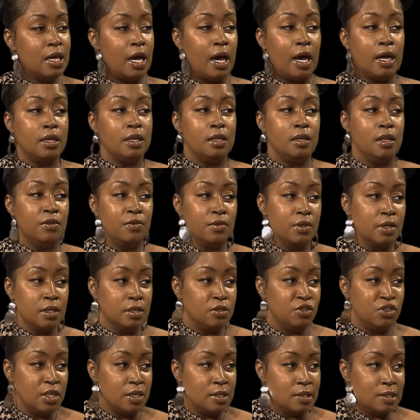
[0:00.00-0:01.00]
I didn't even get a
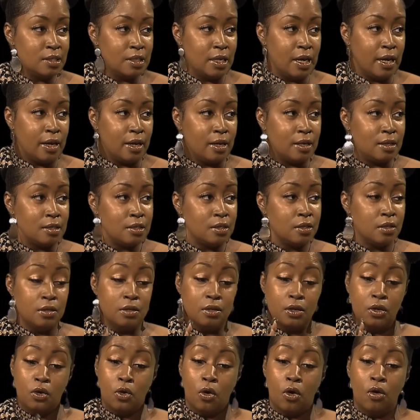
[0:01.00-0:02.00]
chance to ask.
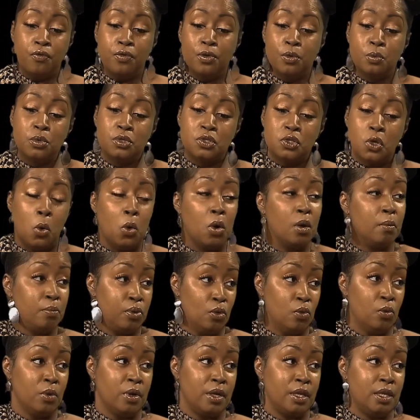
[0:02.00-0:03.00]
Girlfriend was on
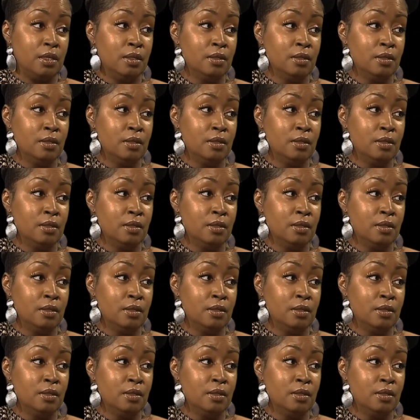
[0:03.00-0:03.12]
point.